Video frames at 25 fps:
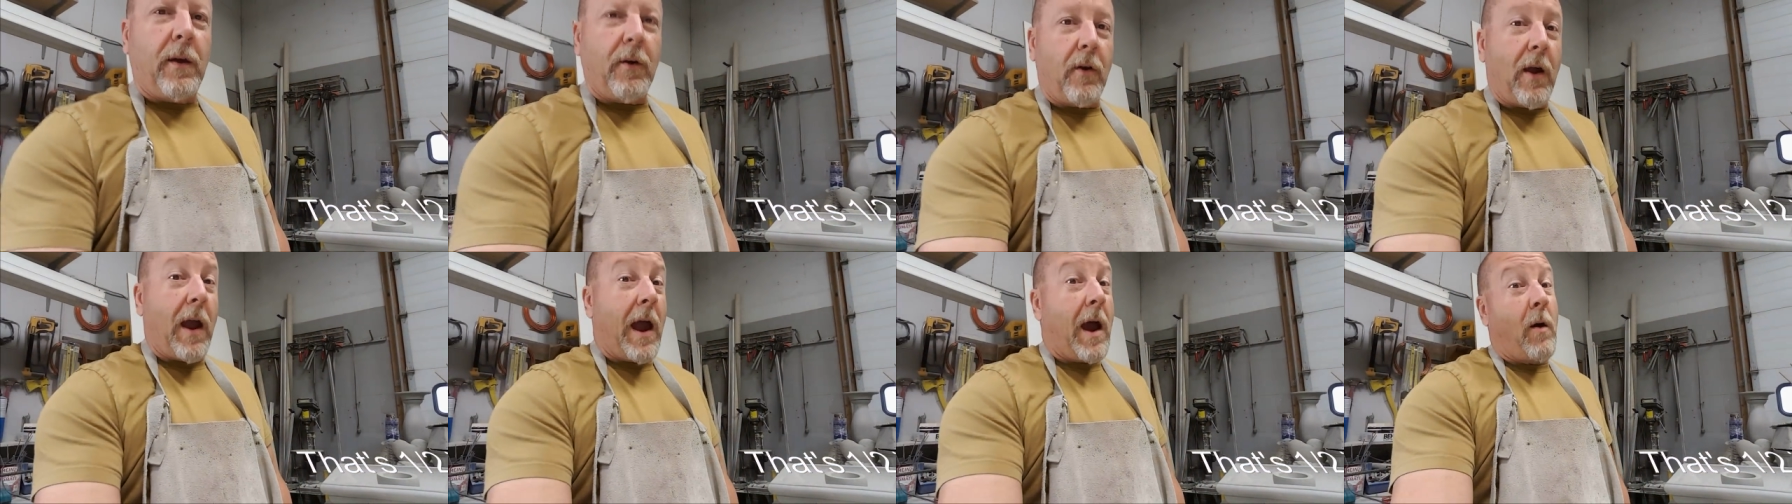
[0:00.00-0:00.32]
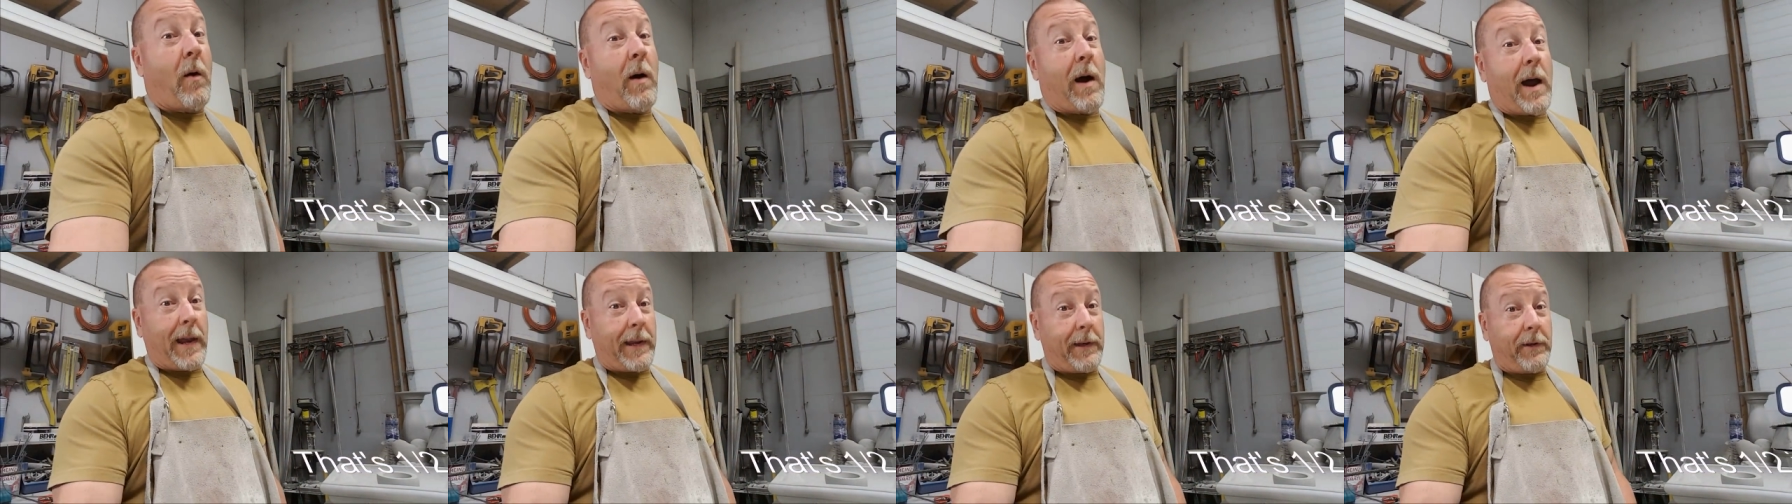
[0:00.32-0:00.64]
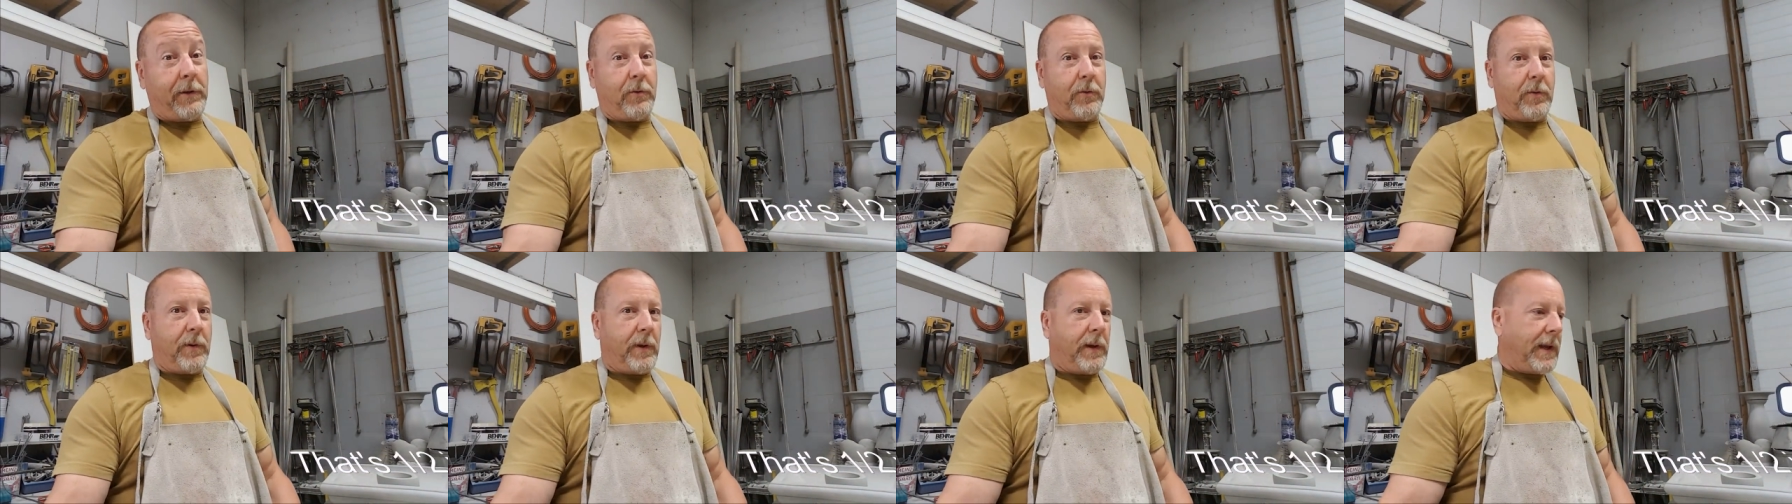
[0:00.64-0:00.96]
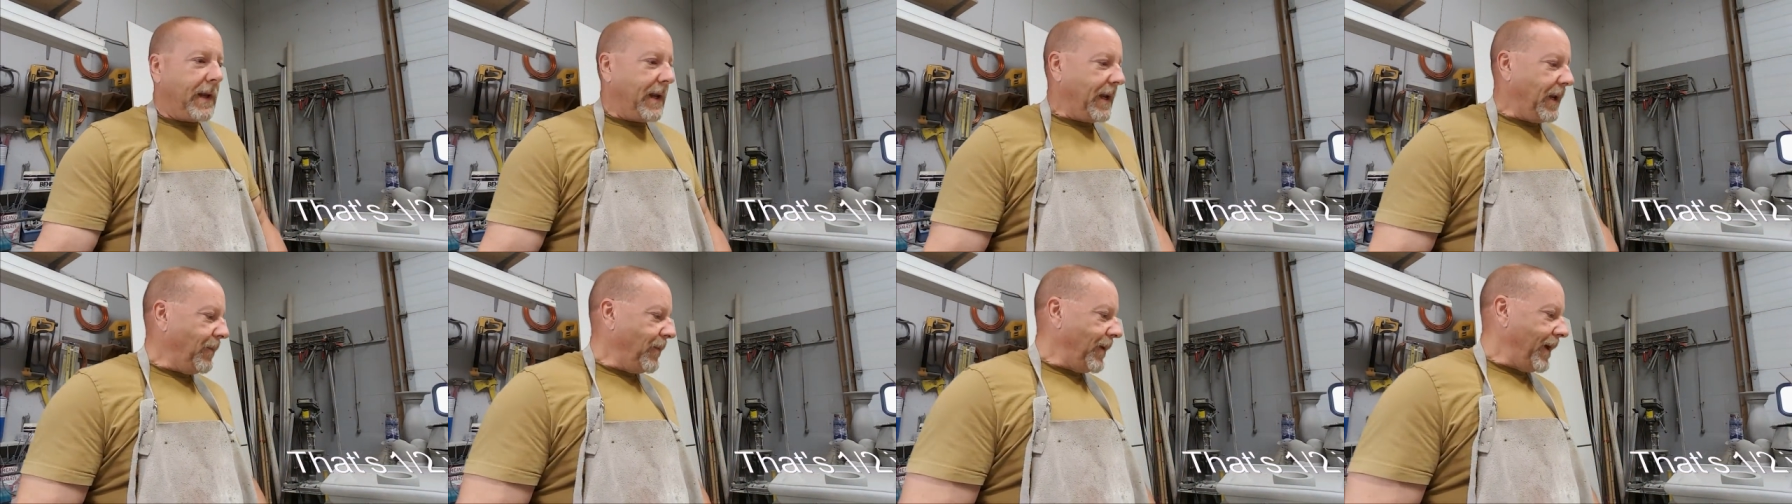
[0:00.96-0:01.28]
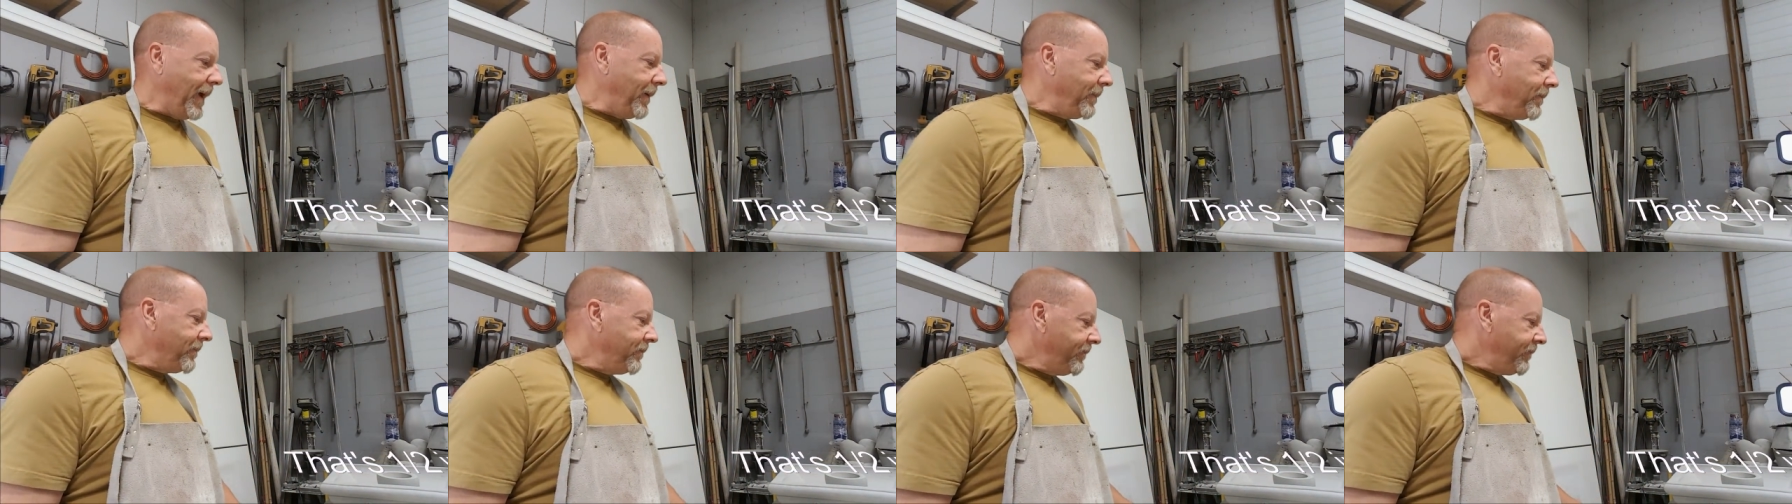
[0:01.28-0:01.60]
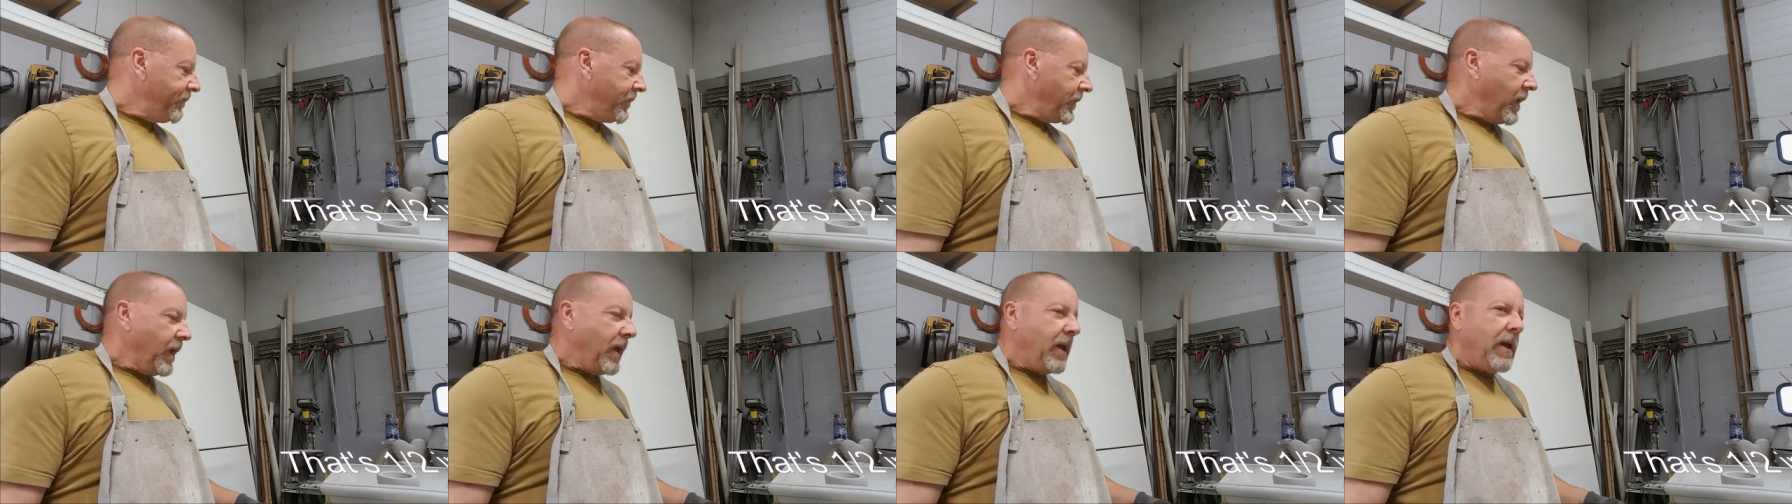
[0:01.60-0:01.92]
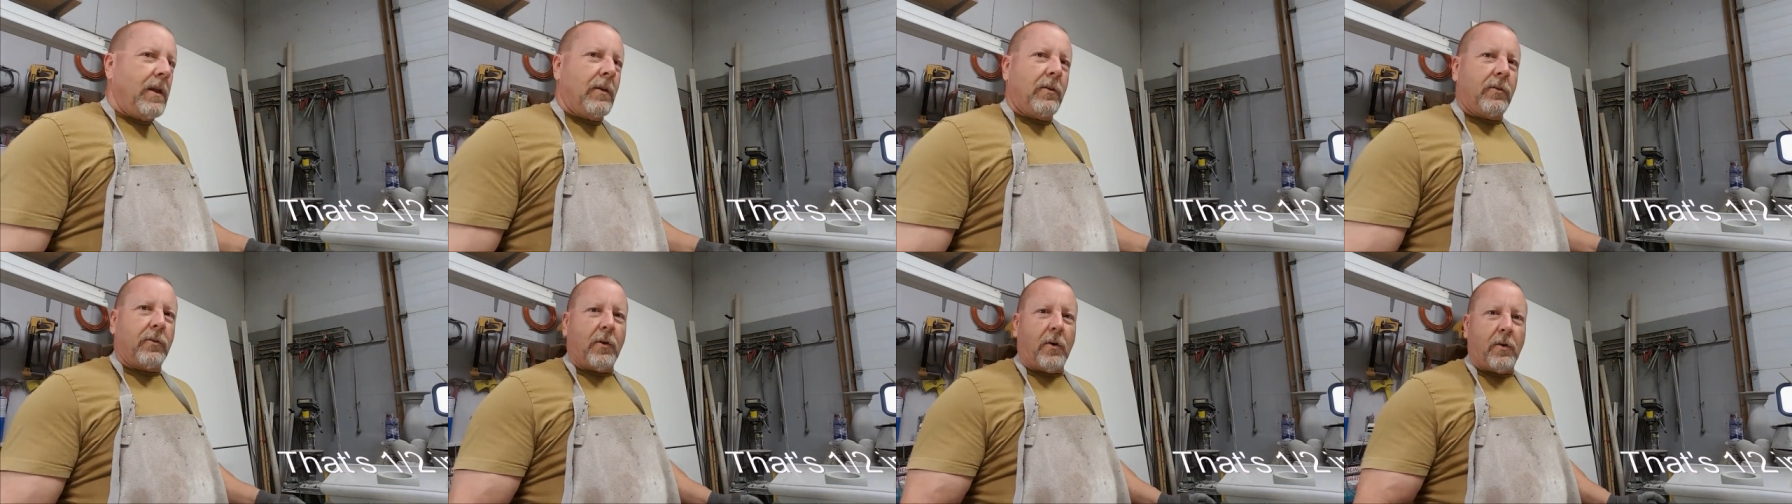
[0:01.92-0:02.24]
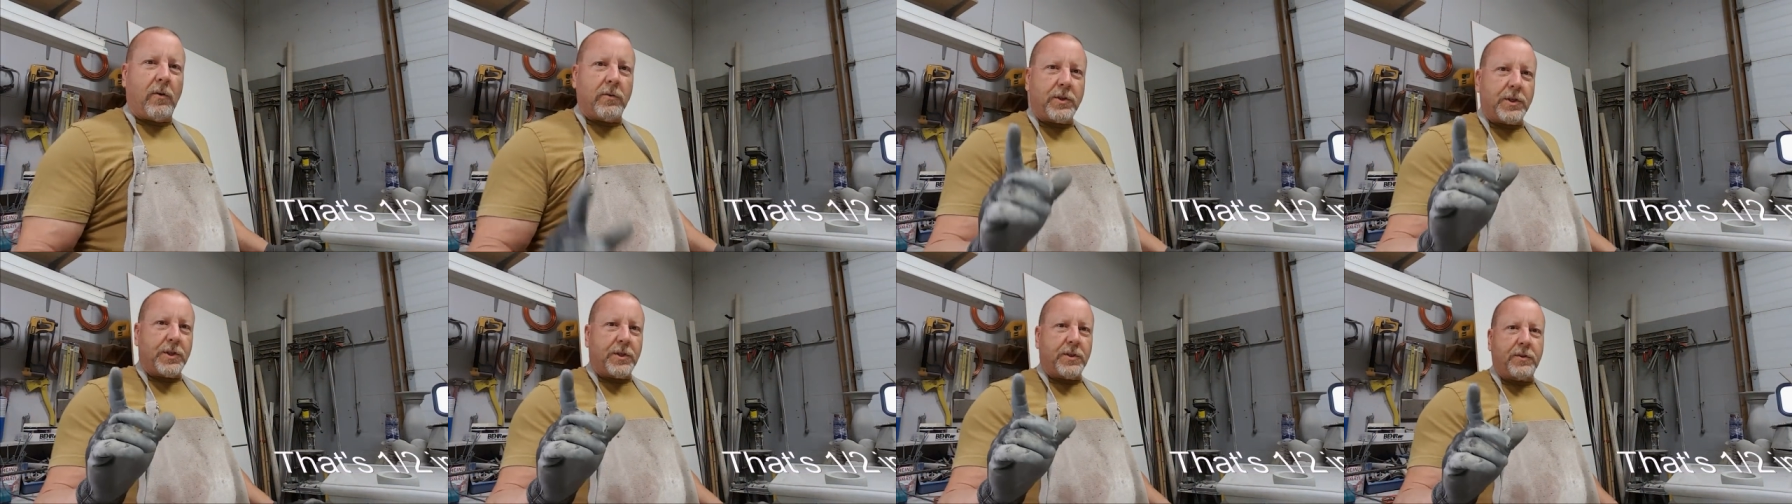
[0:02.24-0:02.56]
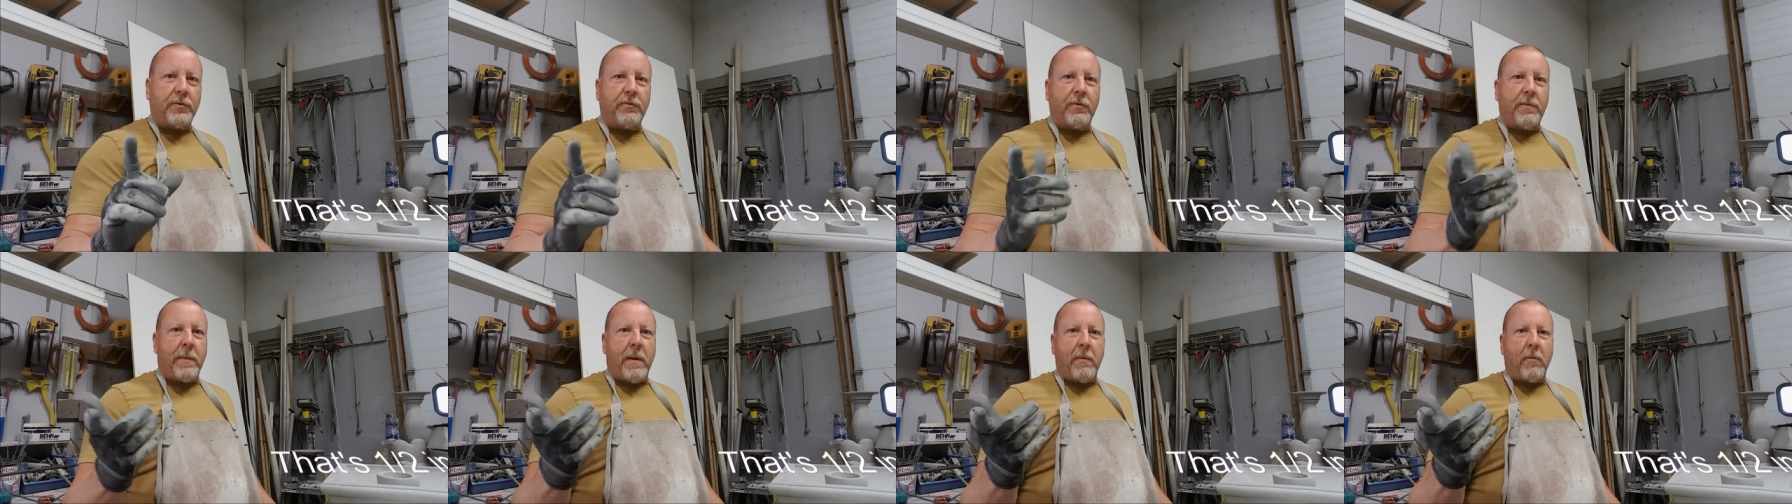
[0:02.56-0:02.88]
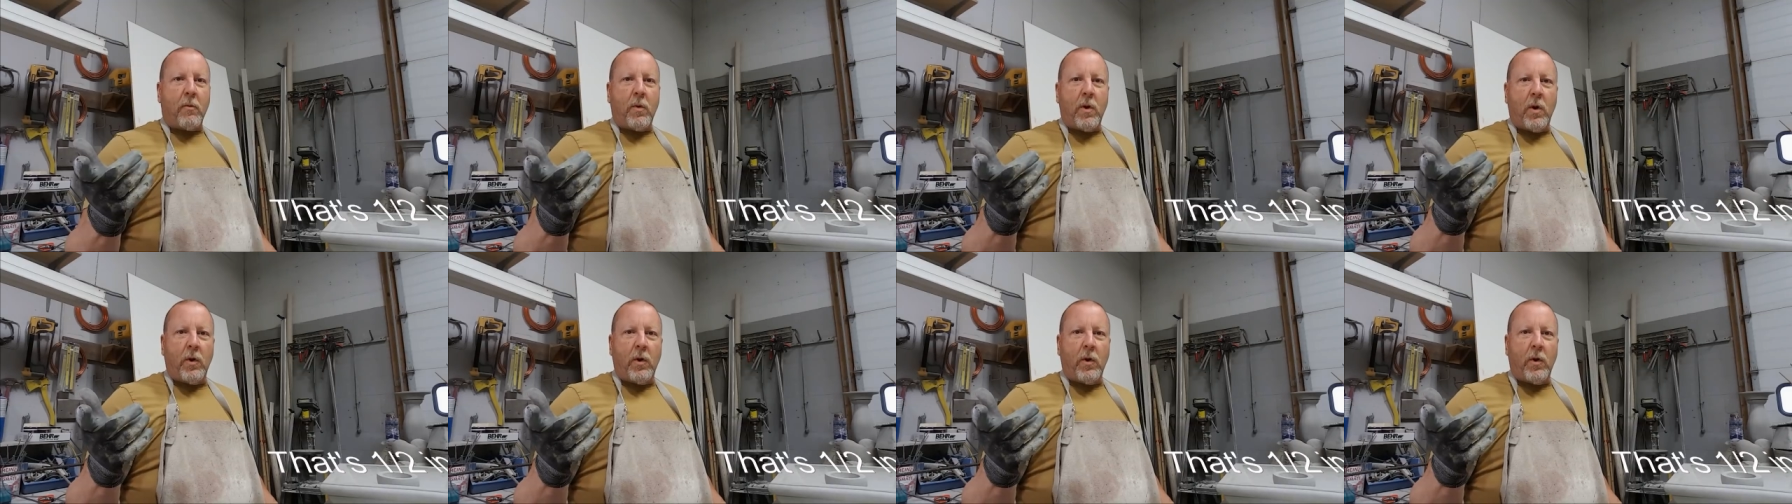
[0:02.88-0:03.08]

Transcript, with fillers: or how I do it anyway. So just to remember,